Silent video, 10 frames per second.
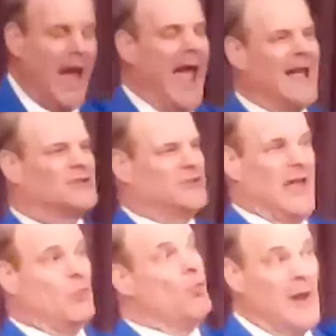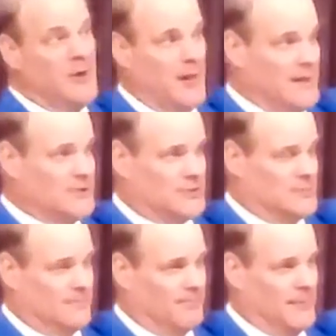as they witnessed
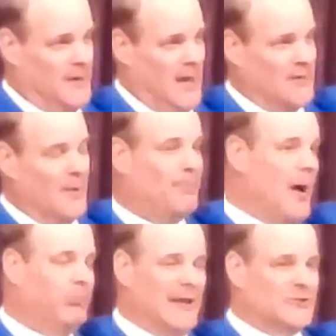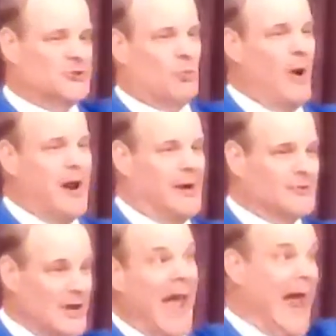in the public
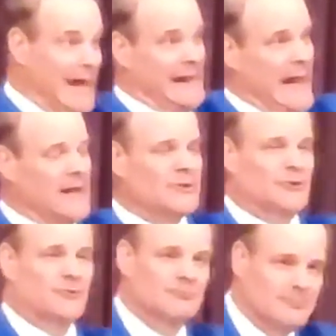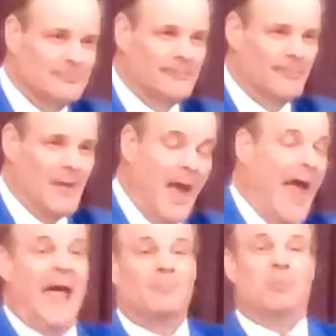squares hangings and